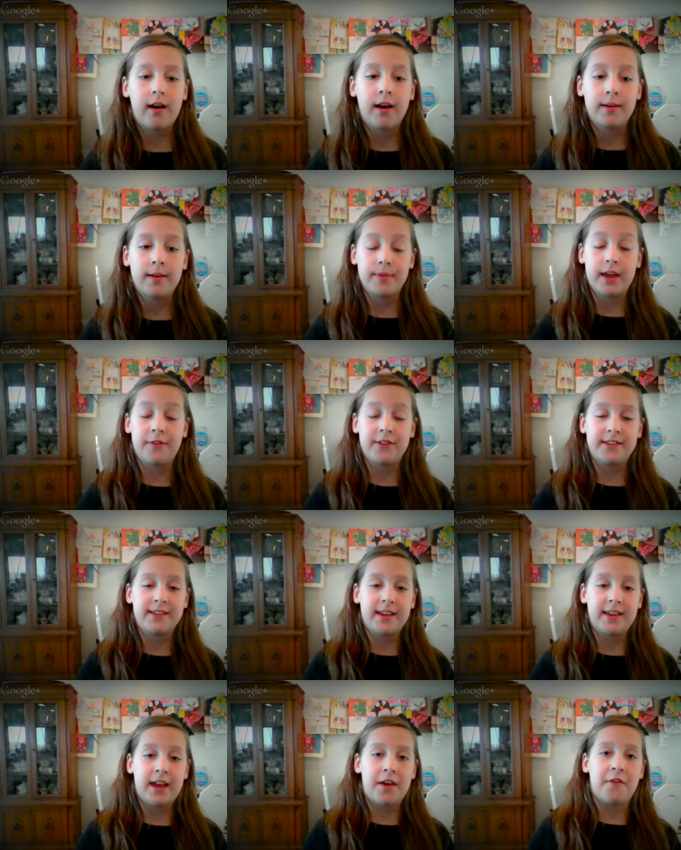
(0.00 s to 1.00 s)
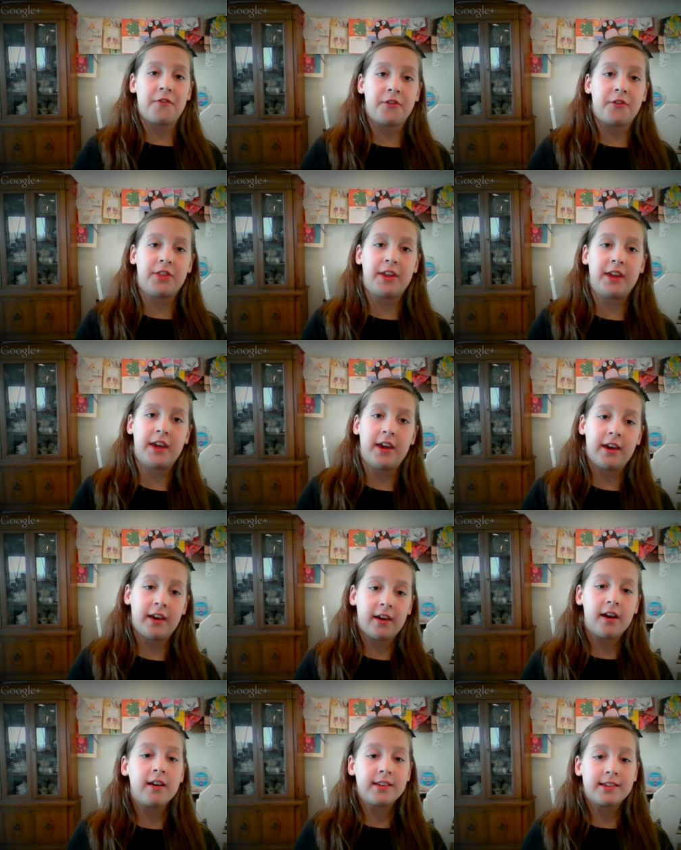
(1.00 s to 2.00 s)
um, if, if
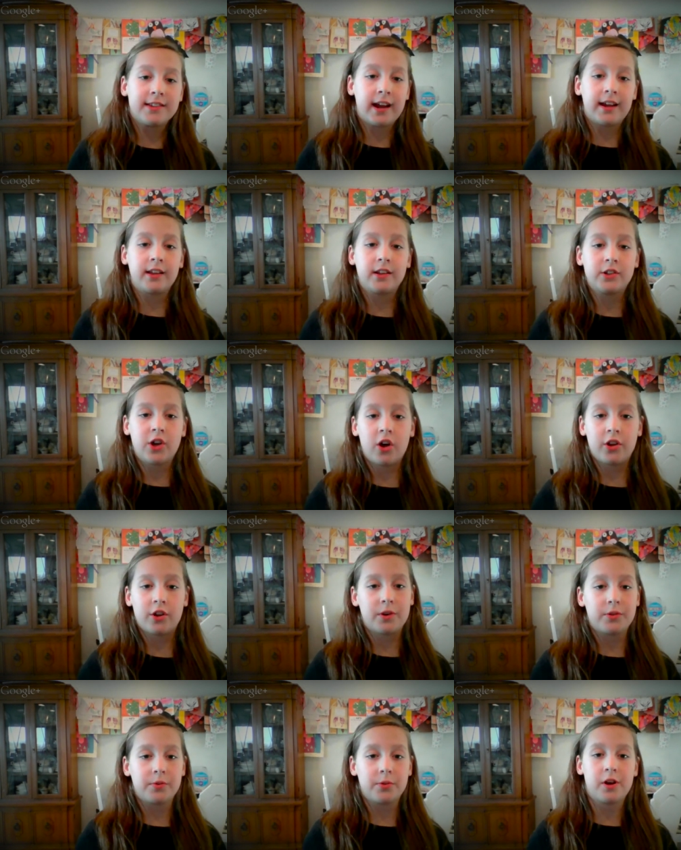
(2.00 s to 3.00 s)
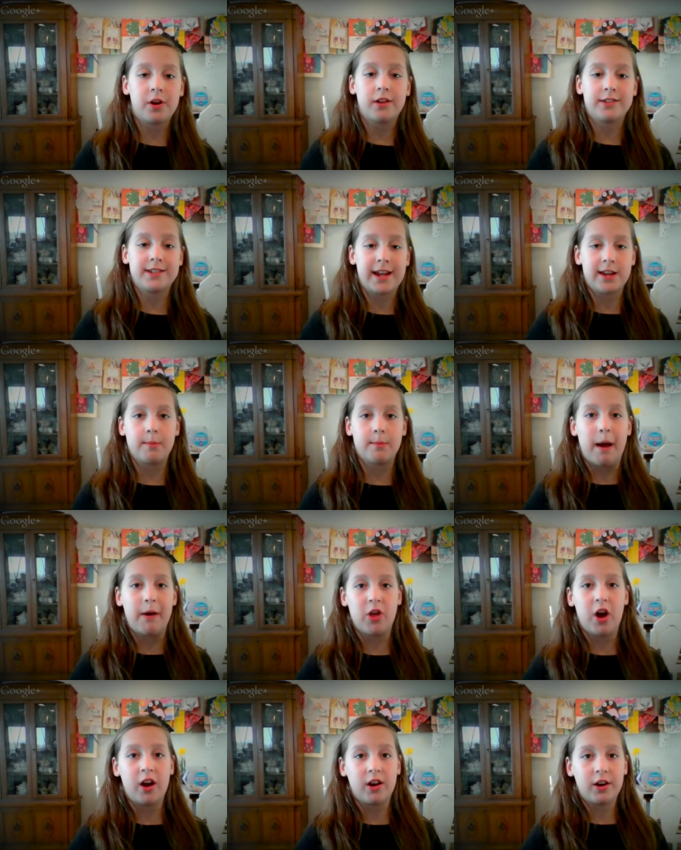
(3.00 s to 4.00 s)
the xylitol and erythritol stay in your
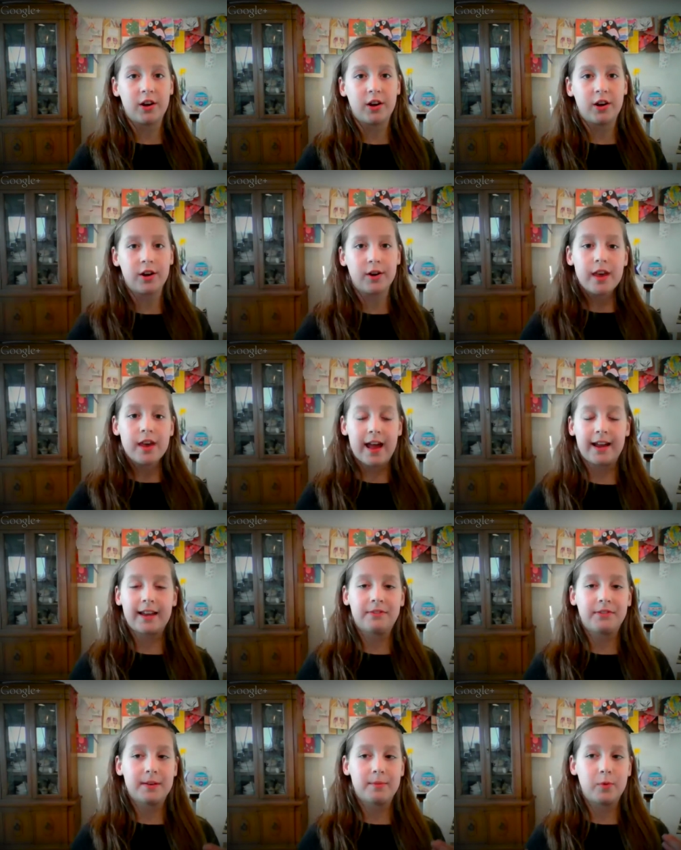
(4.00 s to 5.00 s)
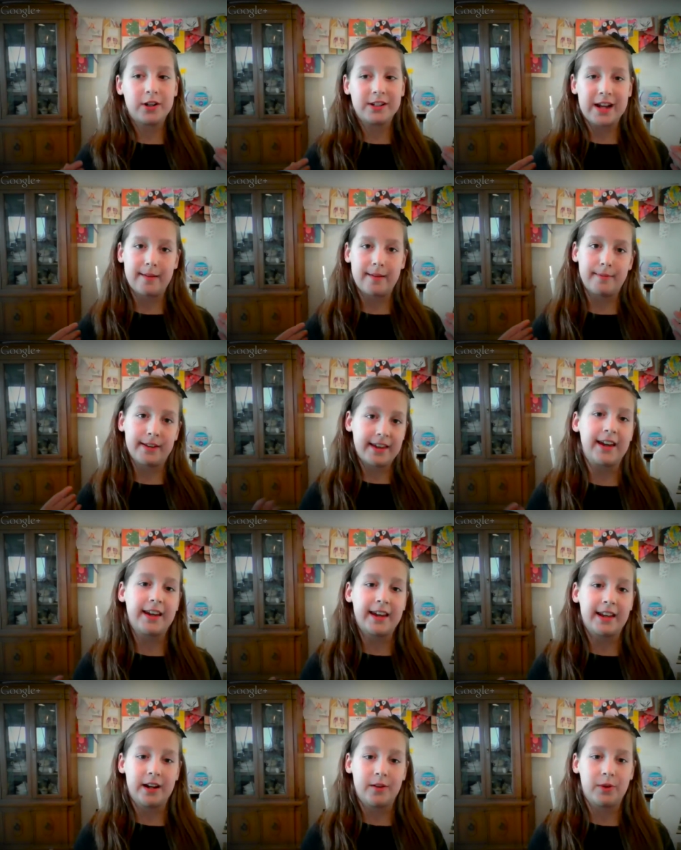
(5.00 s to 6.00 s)
mouth longer, that gives it more time to
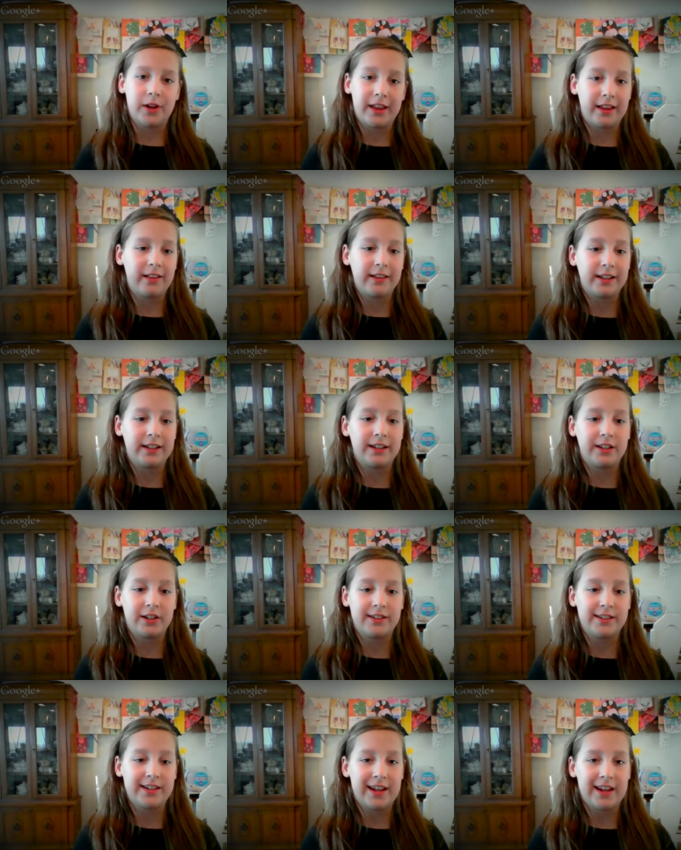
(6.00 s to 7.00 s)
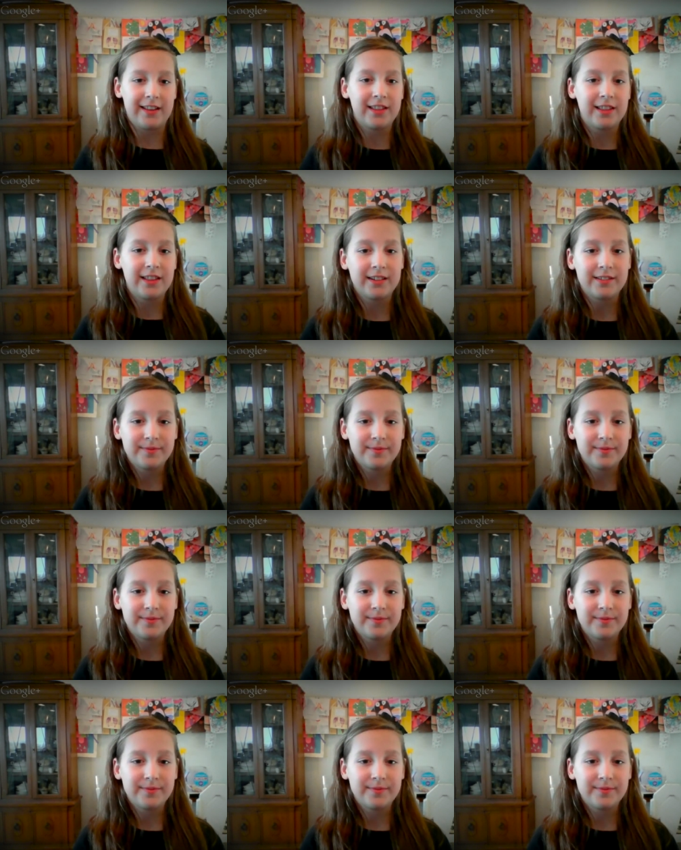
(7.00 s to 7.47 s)
kick in and really clean your teeth.